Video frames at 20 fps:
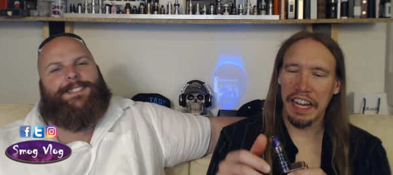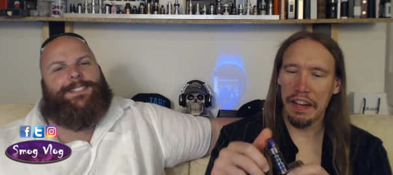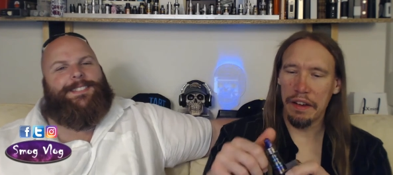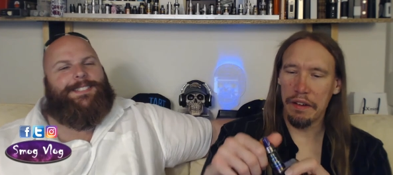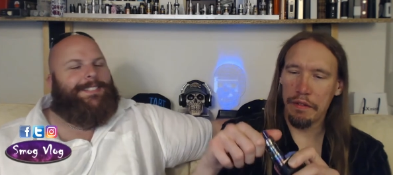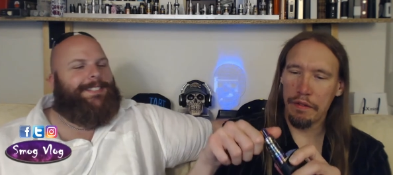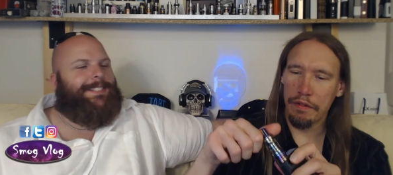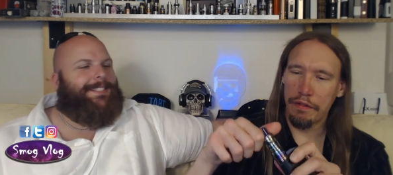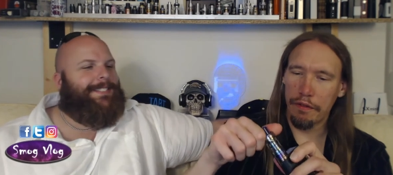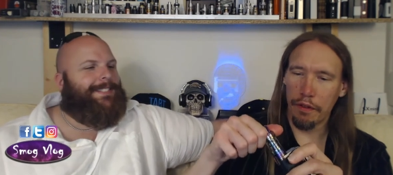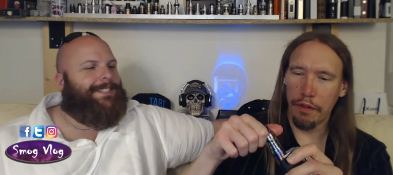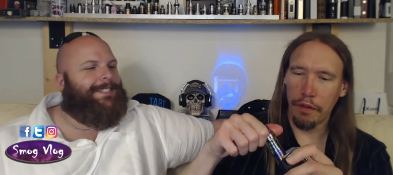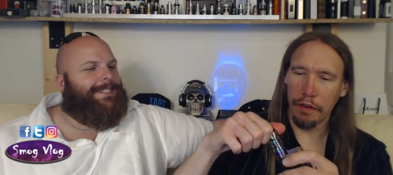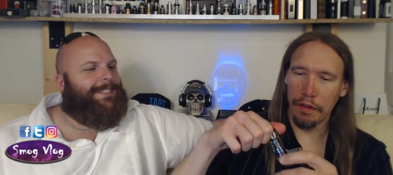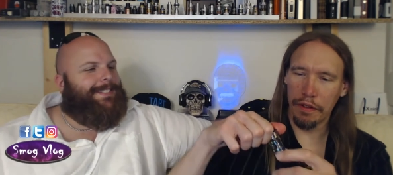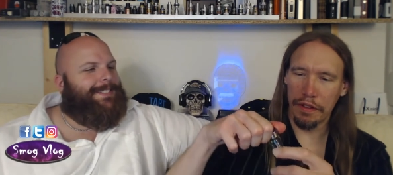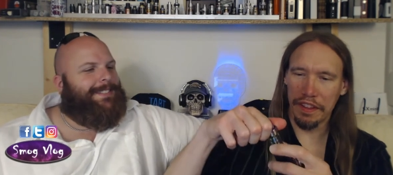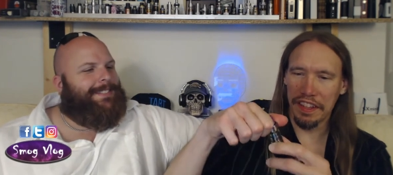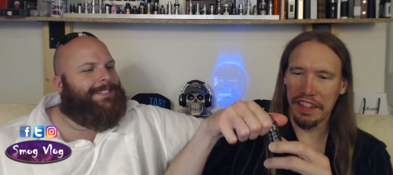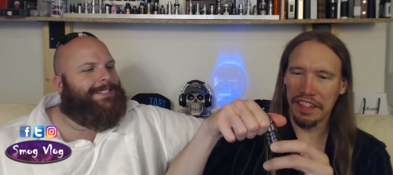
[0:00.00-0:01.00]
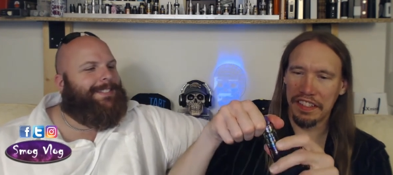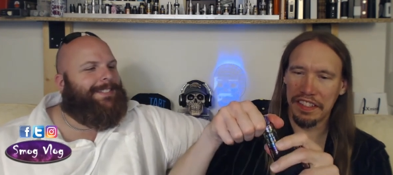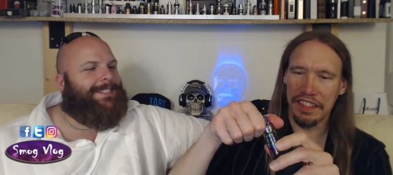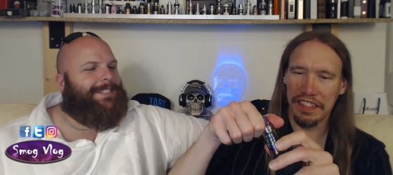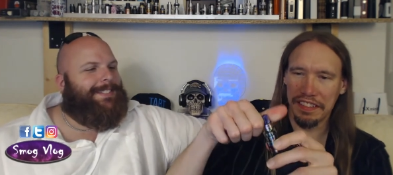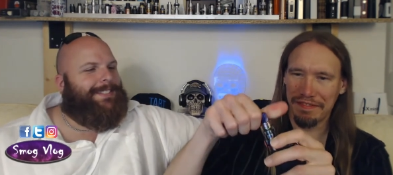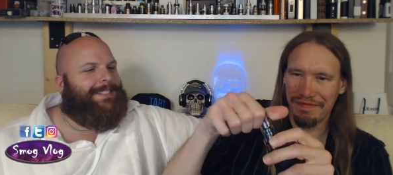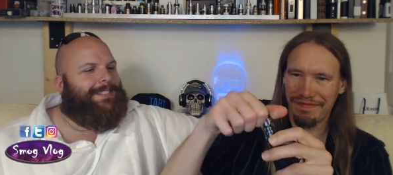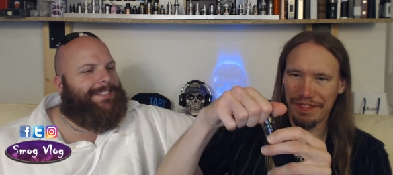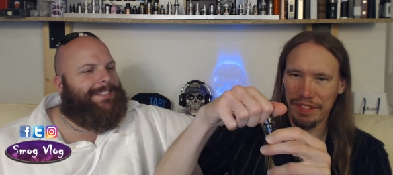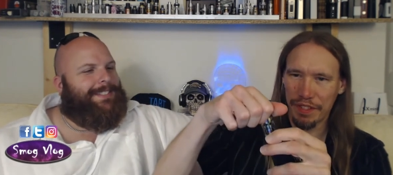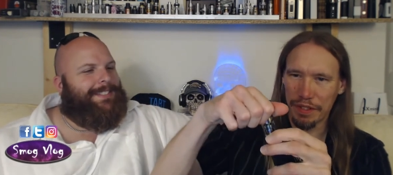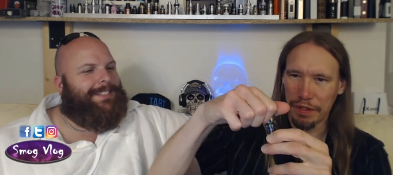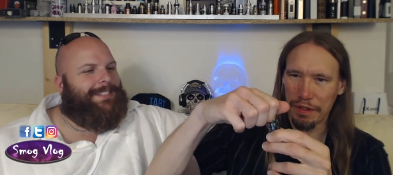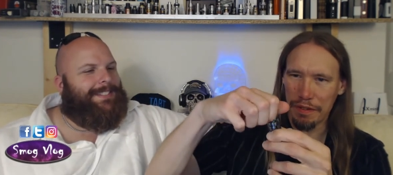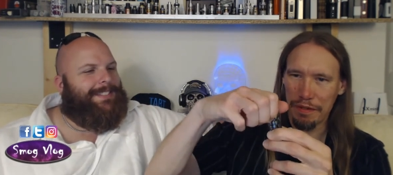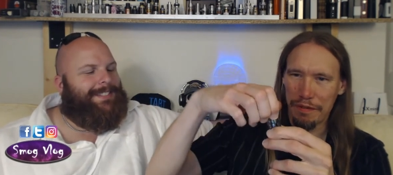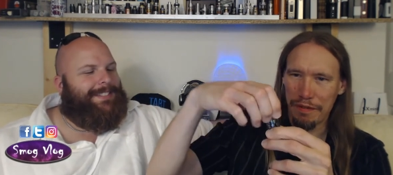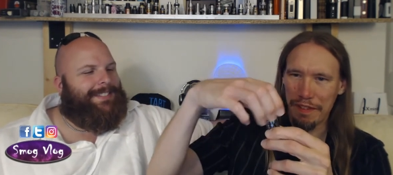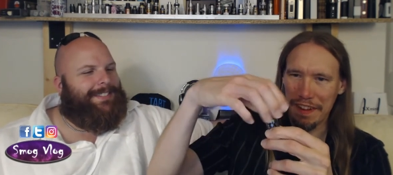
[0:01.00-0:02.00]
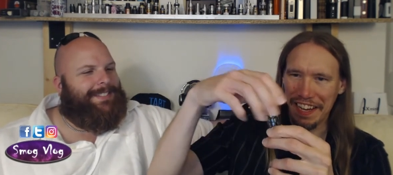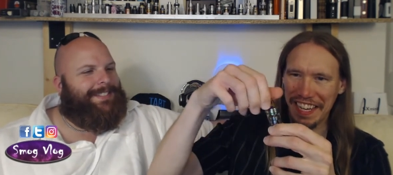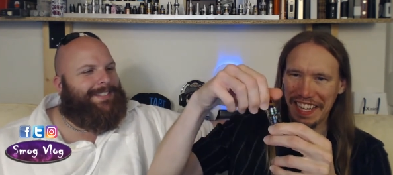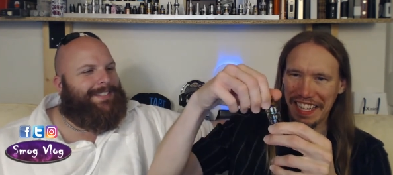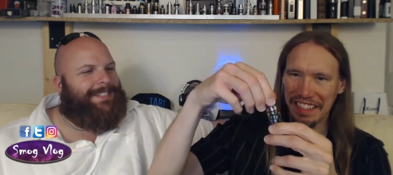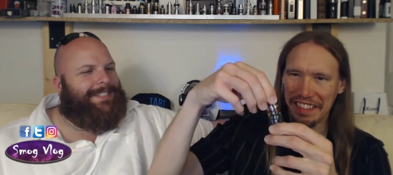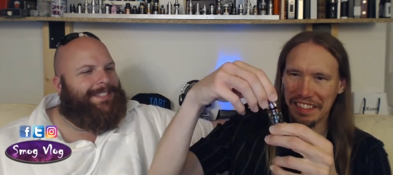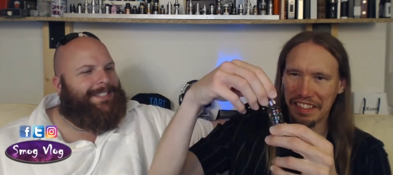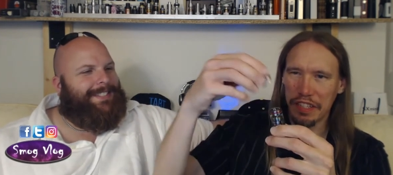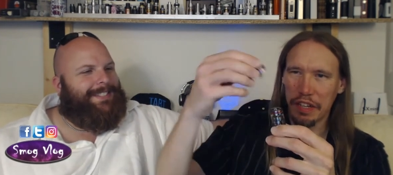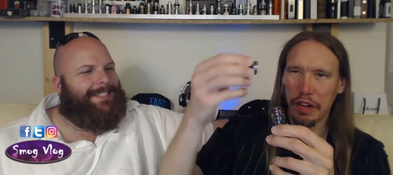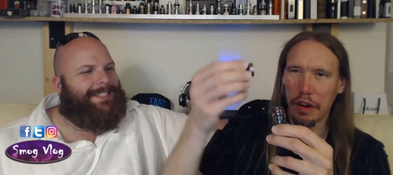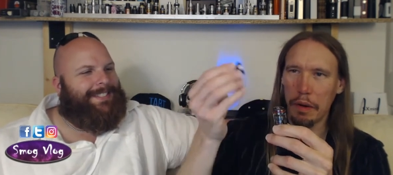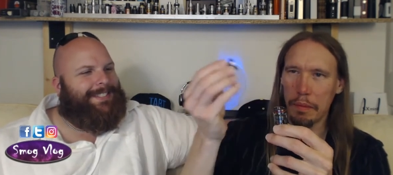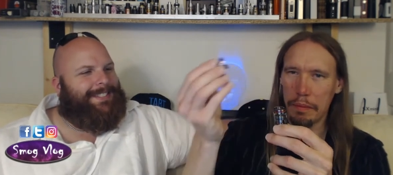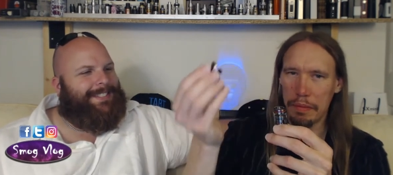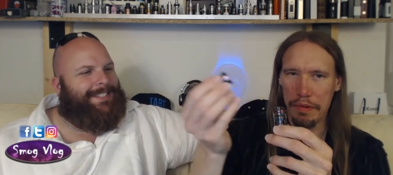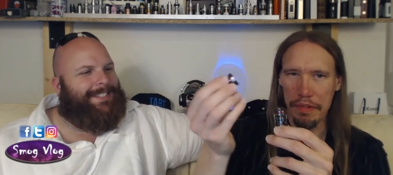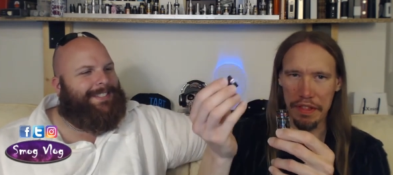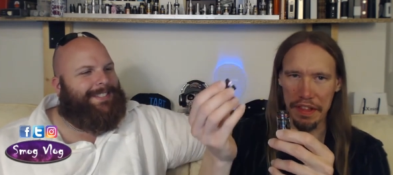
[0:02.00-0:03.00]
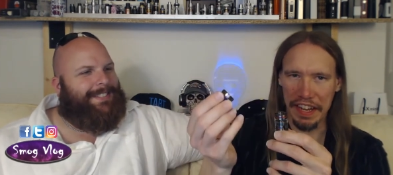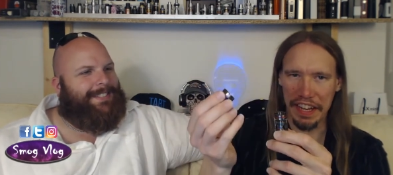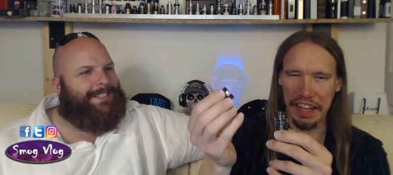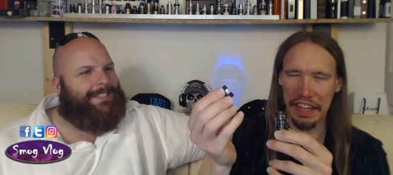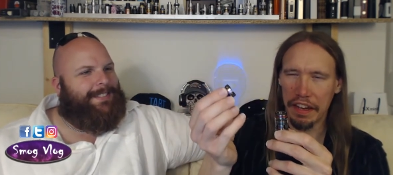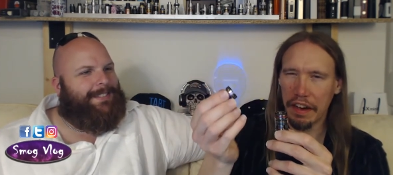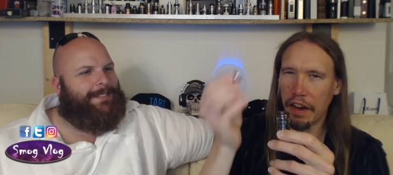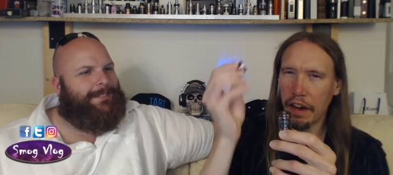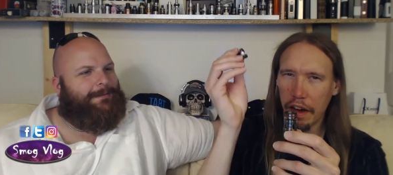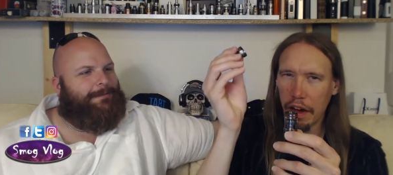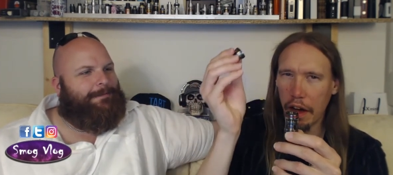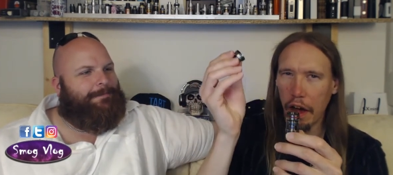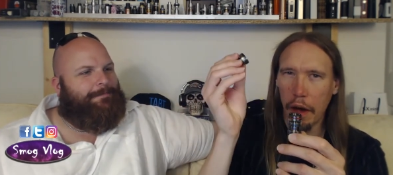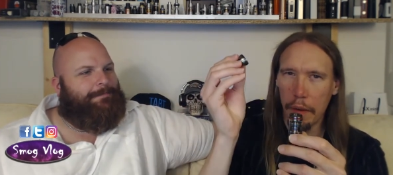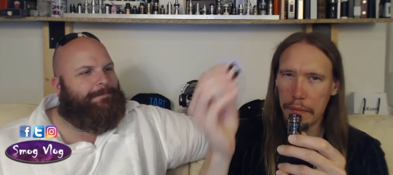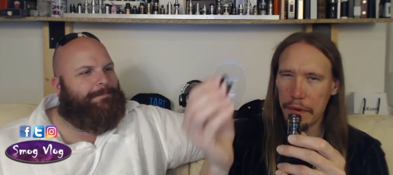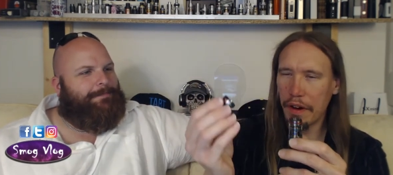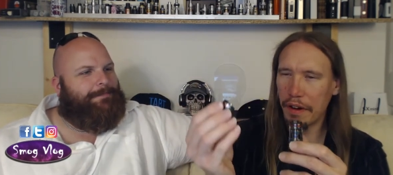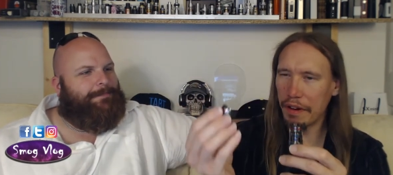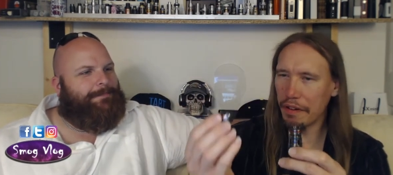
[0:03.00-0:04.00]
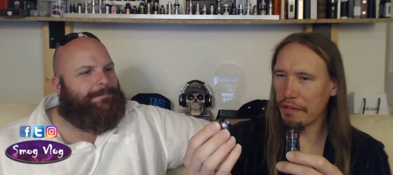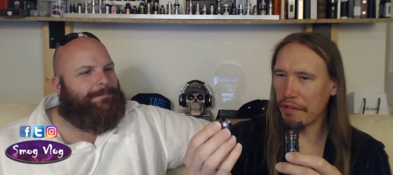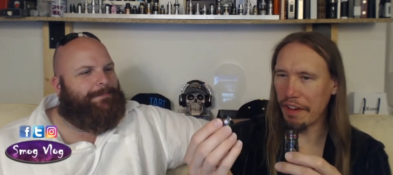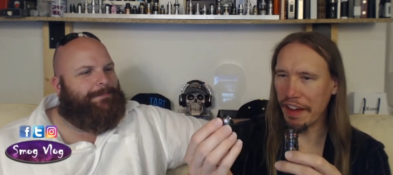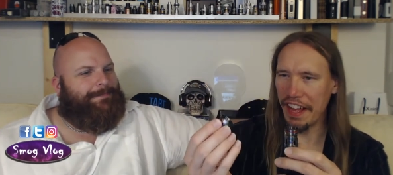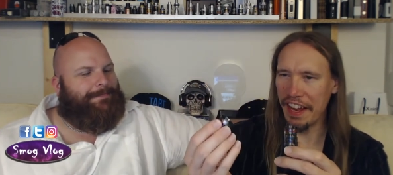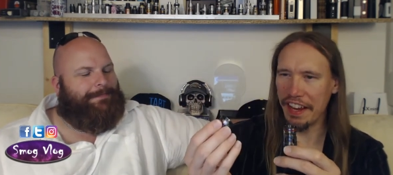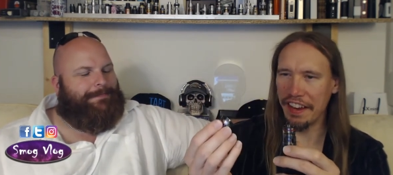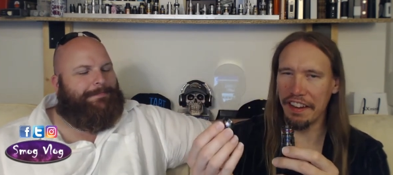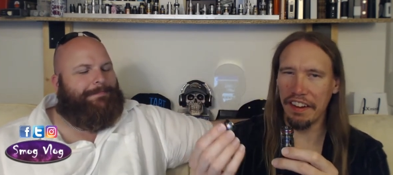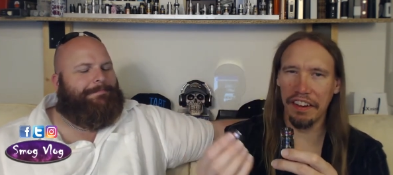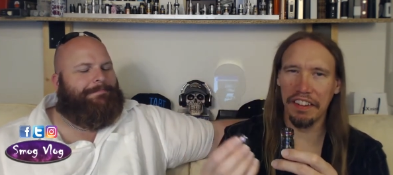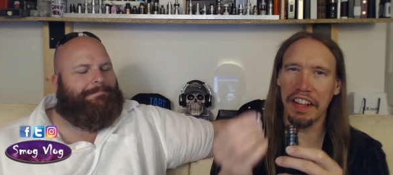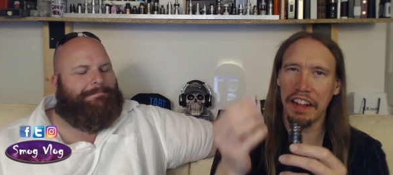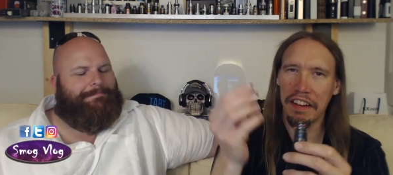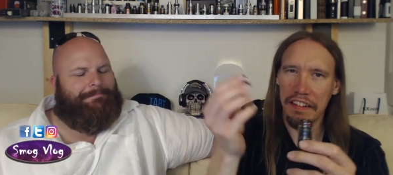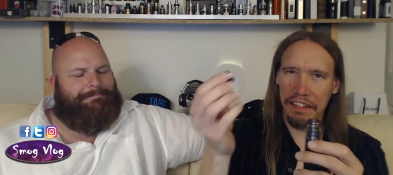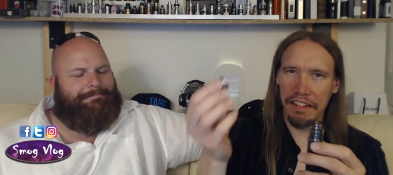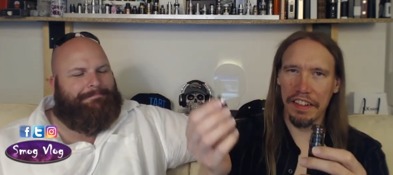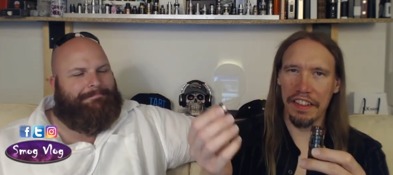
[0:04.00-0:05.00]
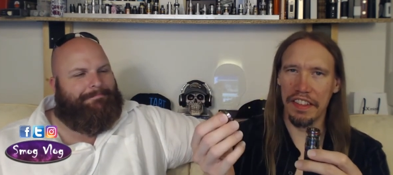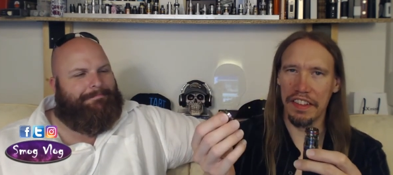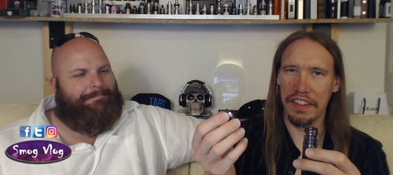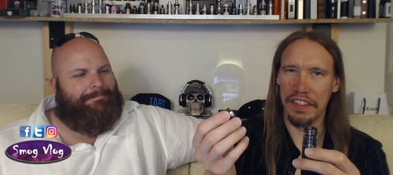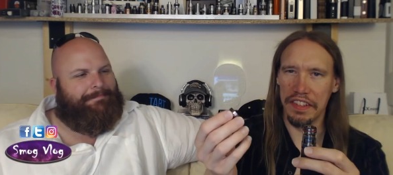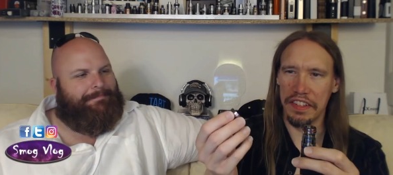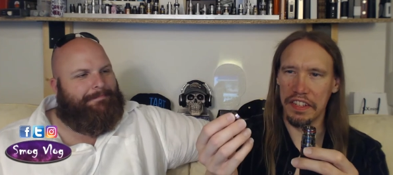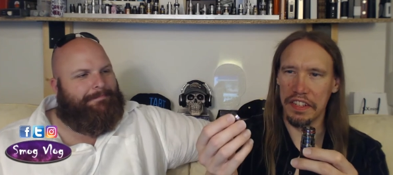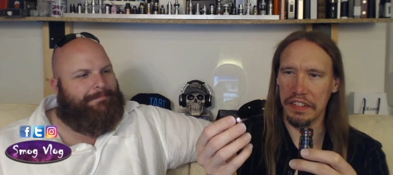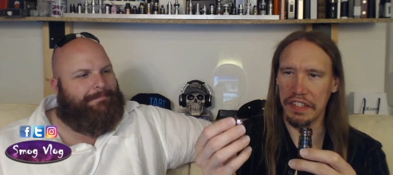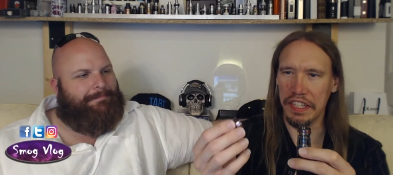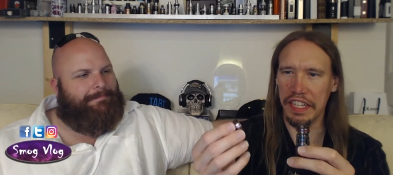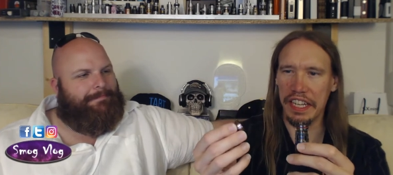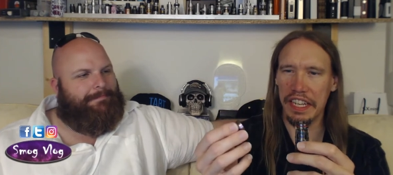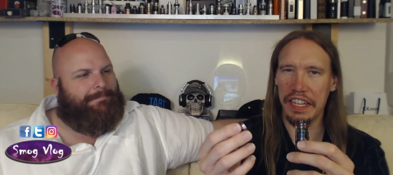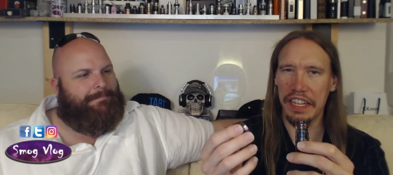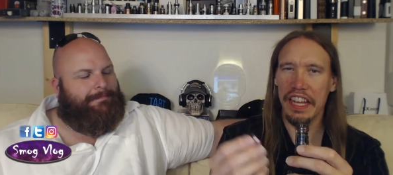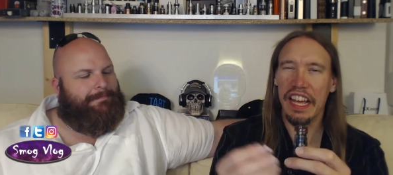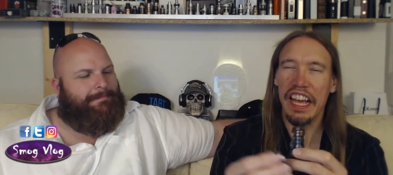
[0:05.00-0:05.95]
Speaker 1: go for this sort of filling top thing. I, am not a fan. I don't like the design.